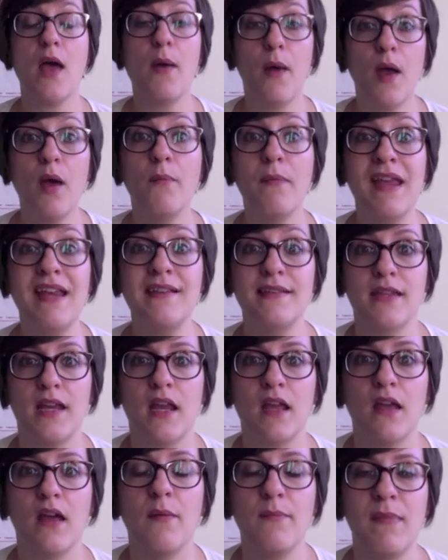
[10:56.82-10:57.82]
Amazing,
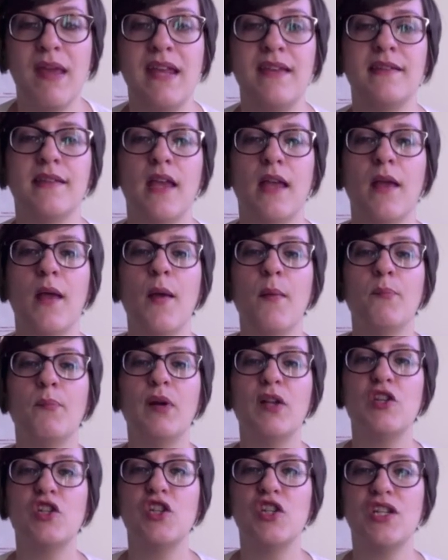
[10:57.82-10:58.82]
amazing,
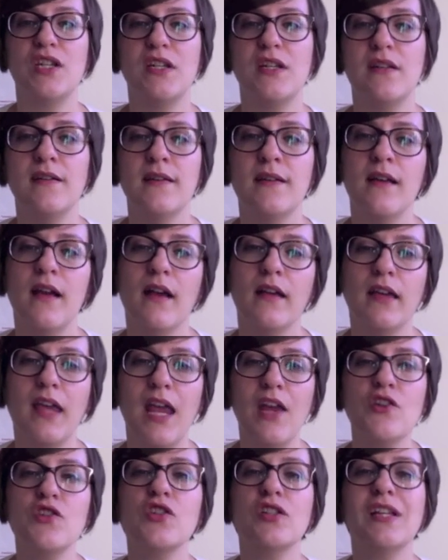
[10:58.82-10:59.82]
but she
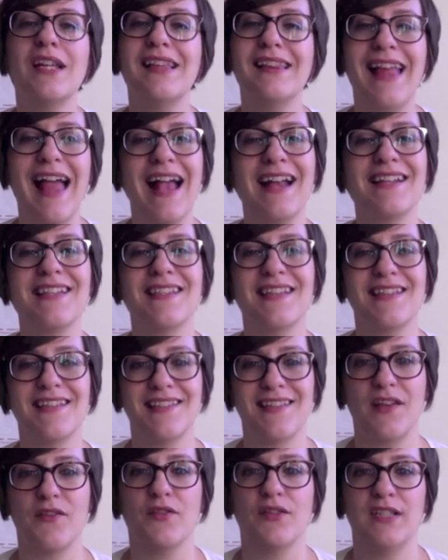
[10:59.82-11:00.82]
occasionally lacks the
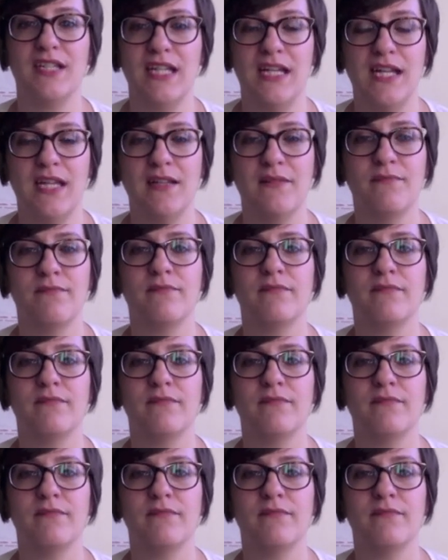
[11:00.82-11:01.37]
subtlety